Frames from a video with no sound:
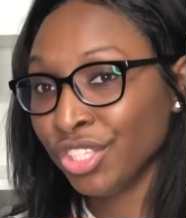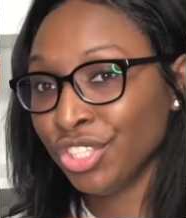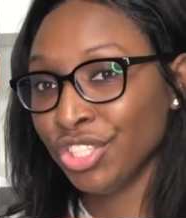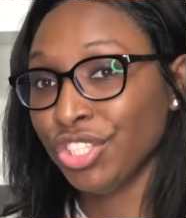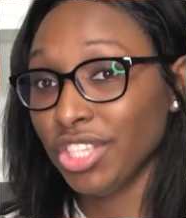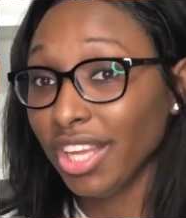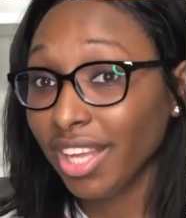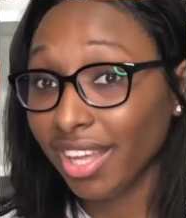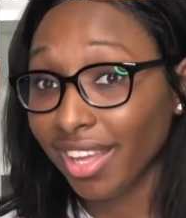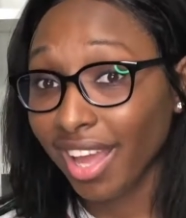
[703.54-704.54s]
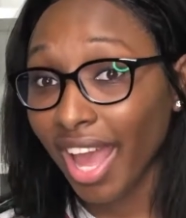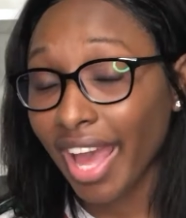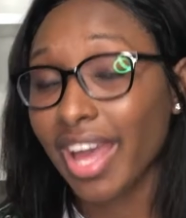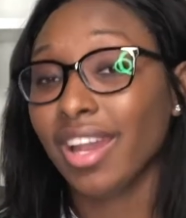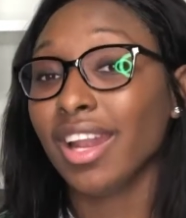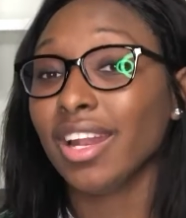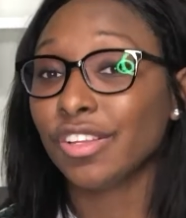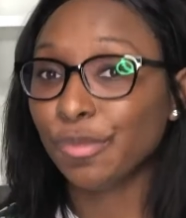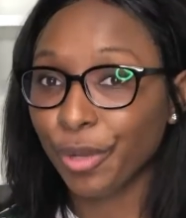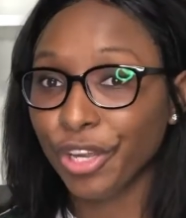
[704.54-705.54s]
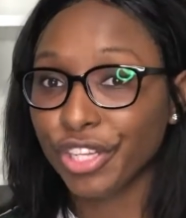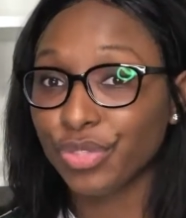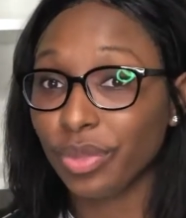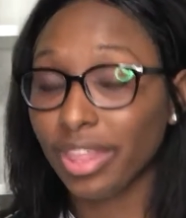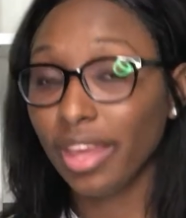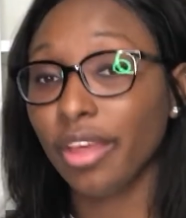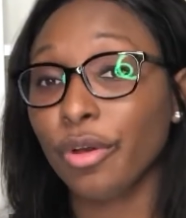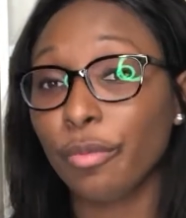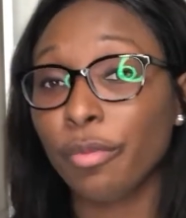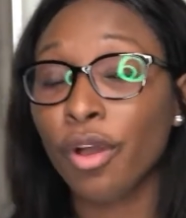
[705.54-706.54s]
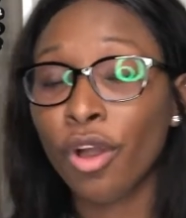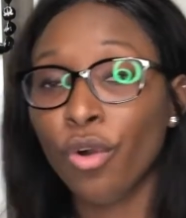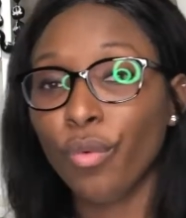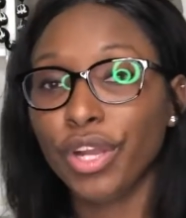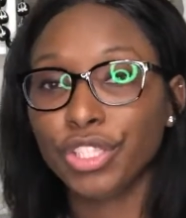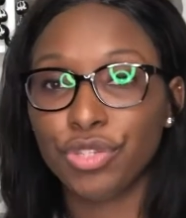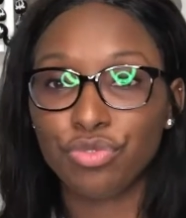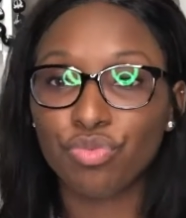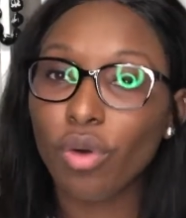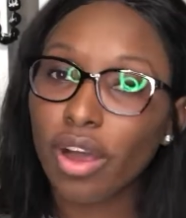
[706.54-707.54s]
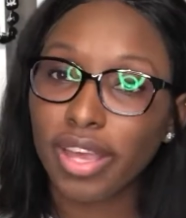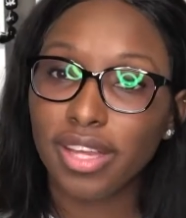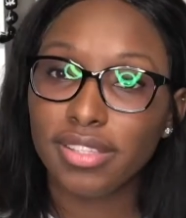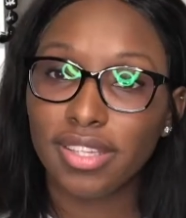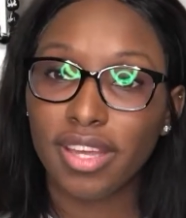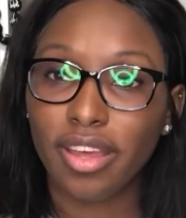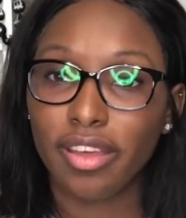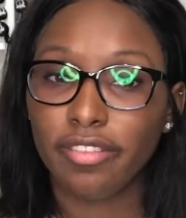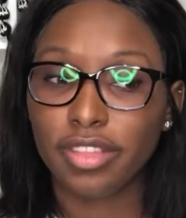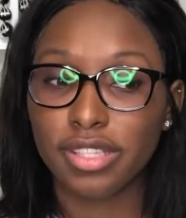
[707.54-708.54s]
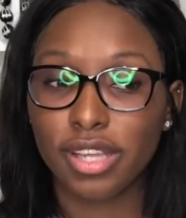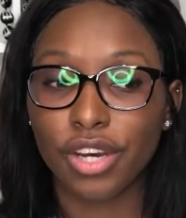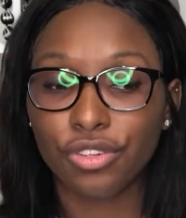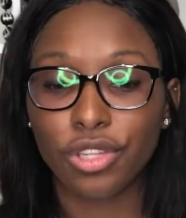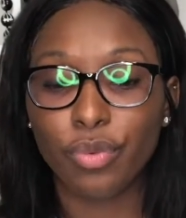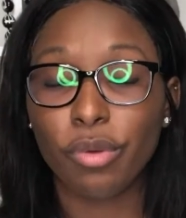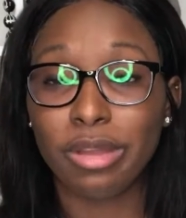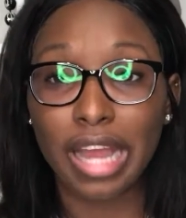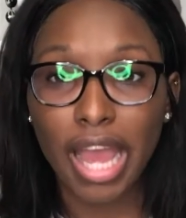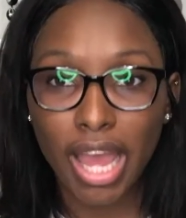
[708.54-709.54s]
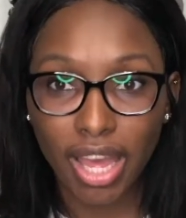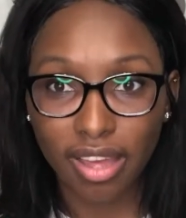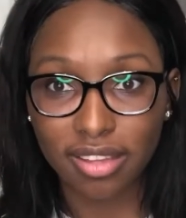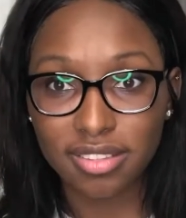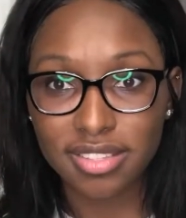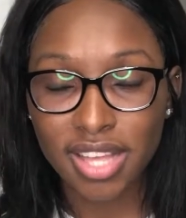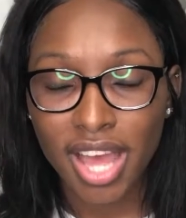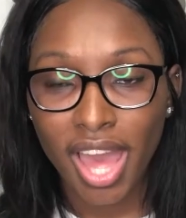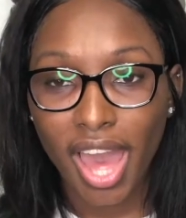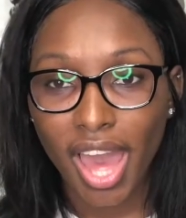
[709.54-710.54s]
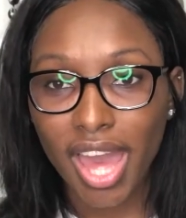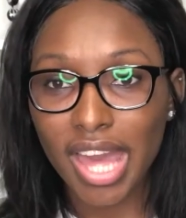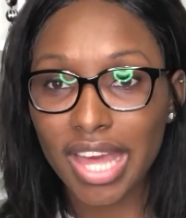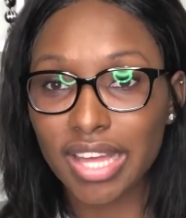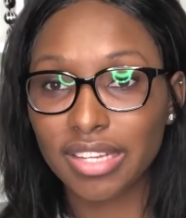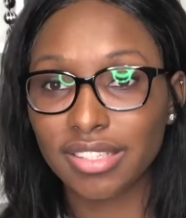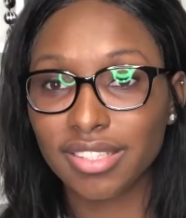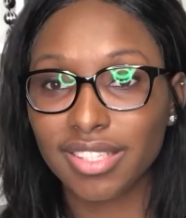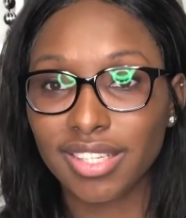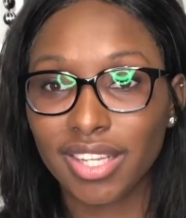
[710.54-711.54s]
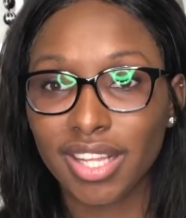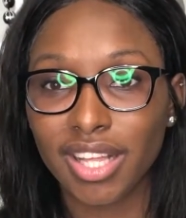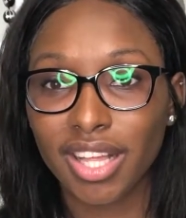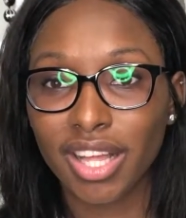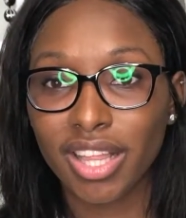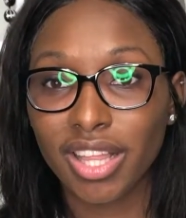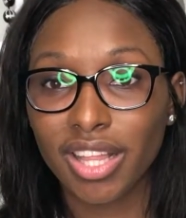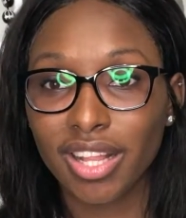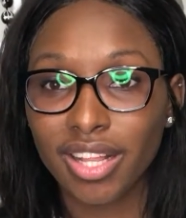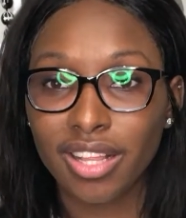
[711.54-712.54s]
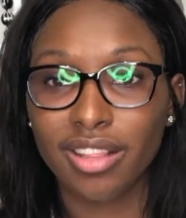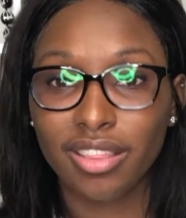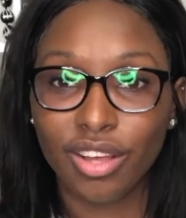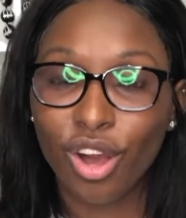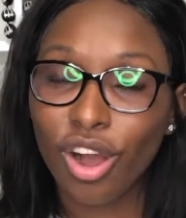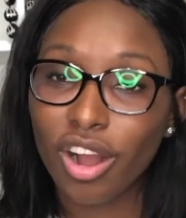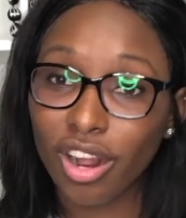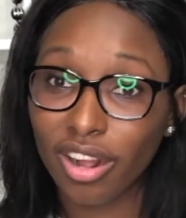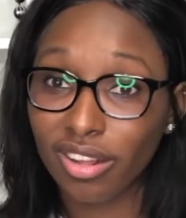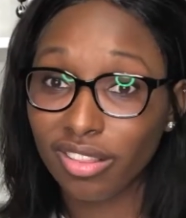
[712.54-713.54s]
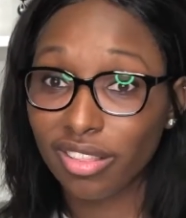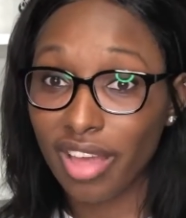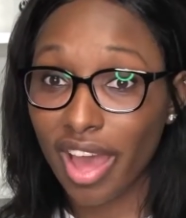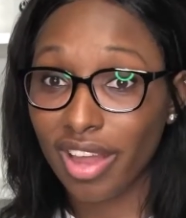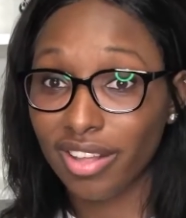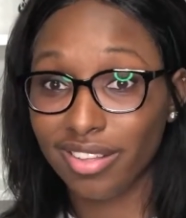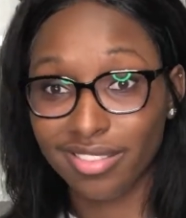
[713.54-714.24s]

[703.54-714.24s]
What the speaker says: she had an experience with him where she was walking to give this elderly woman eggs, and the car that